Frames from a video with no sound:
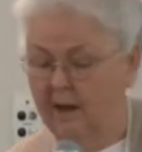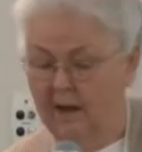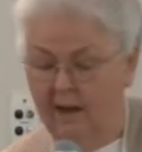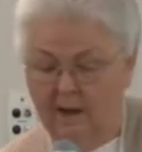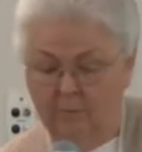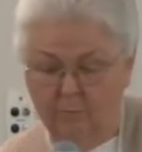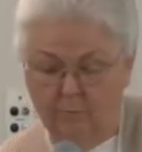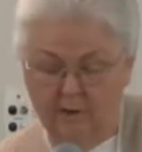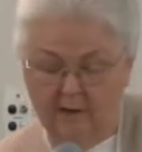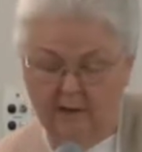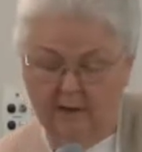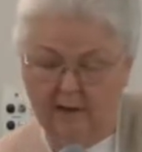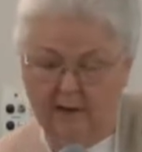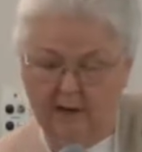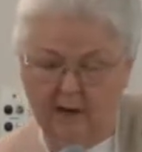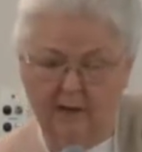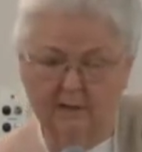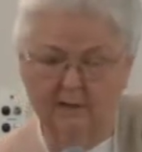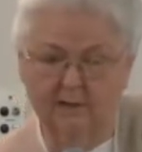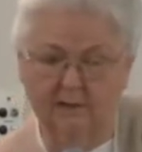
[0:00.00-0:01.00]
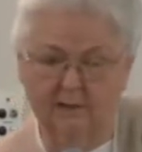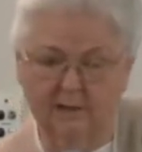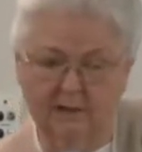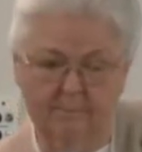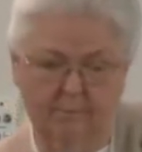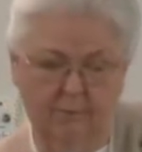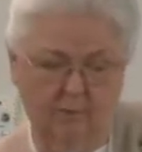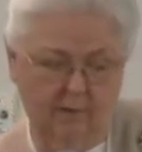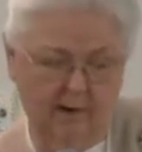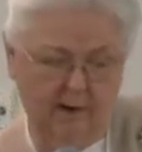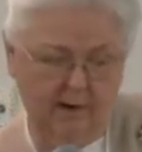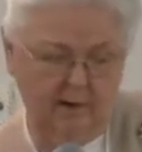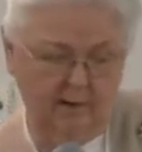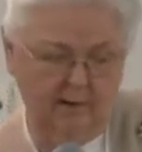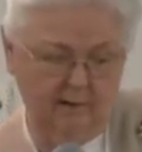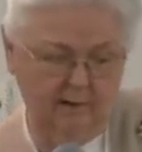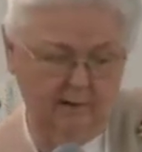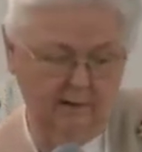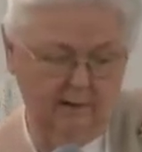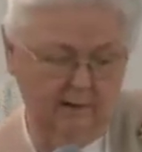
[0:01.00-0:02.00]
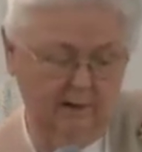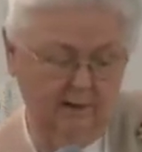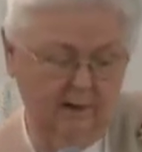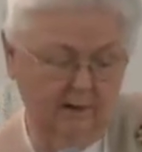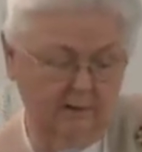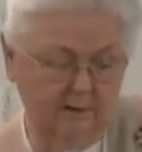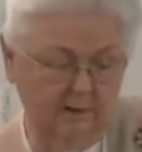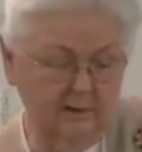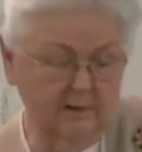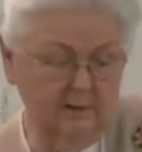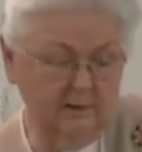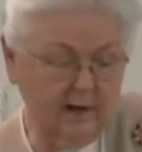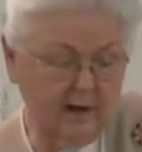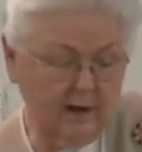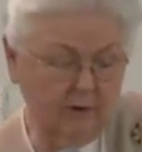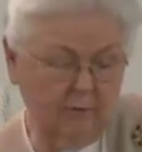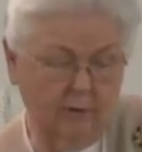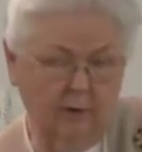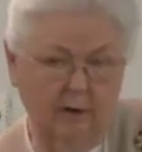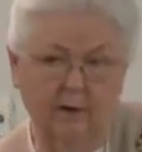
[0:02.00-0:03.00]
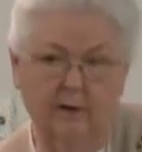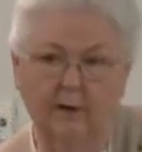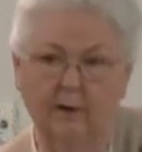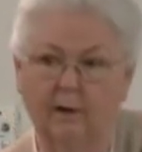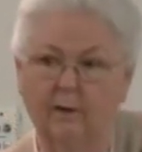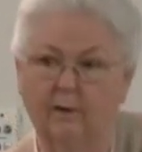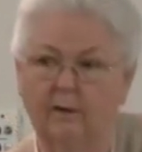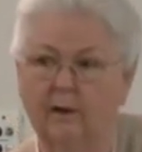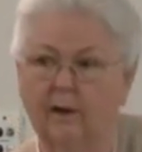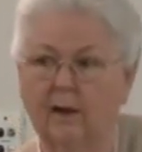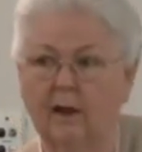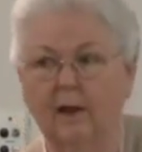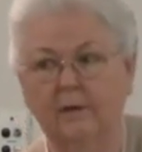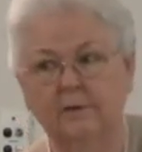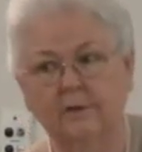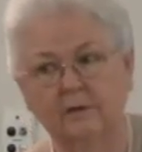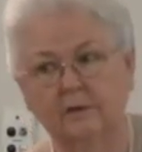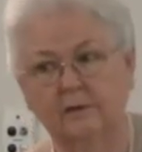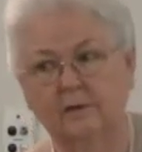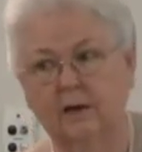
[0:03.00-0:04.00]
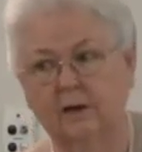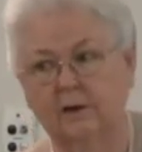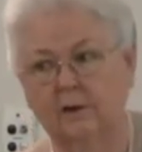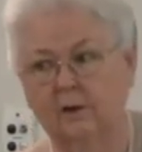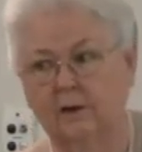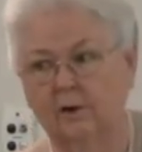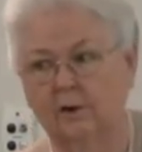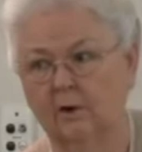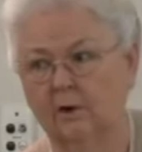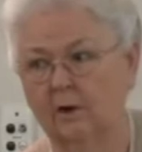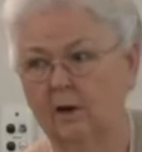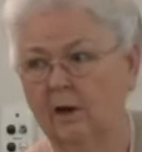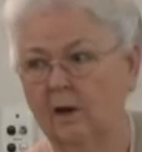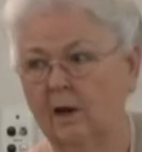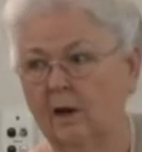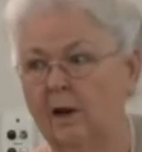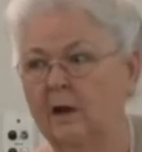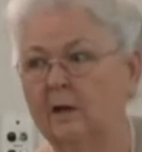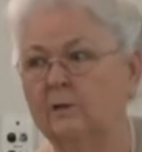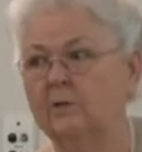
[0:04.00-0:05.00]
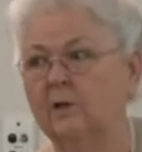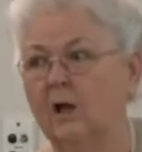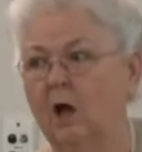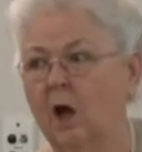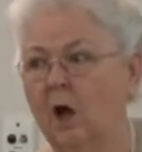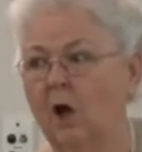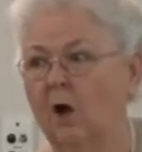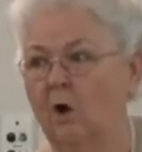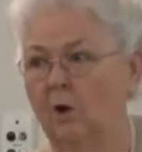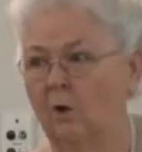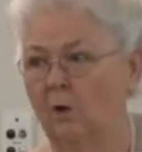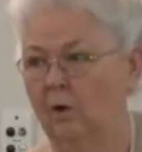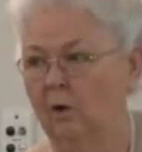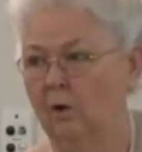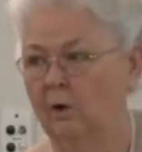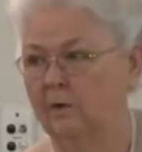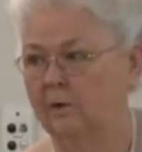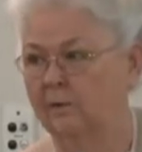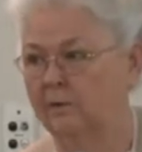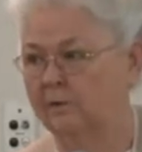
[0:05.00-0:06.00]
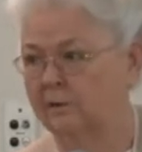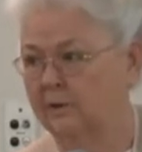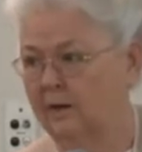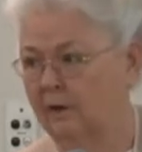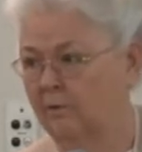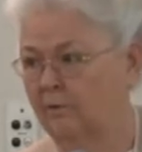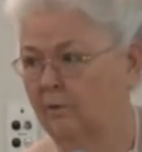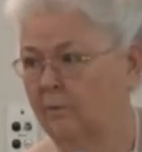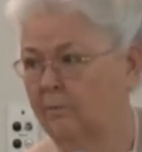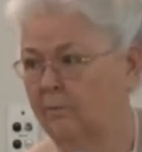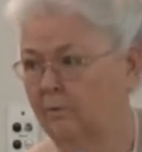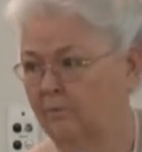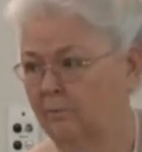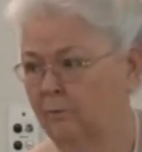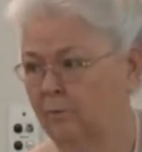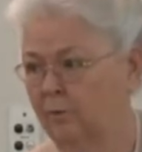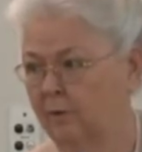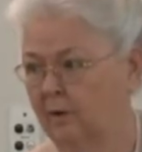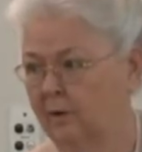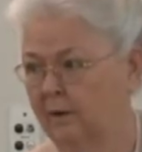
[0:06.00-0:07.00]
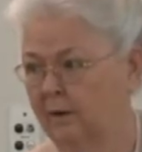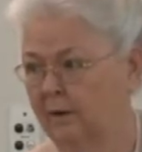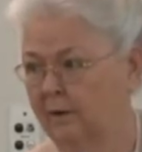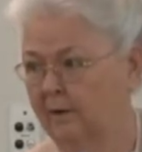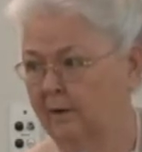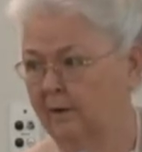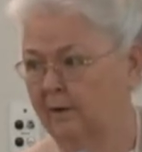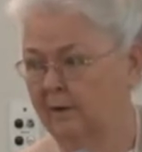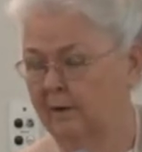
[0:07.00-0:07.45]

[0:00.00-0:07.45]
And we cannot separate the sacred and the secular. It's all sacred before God.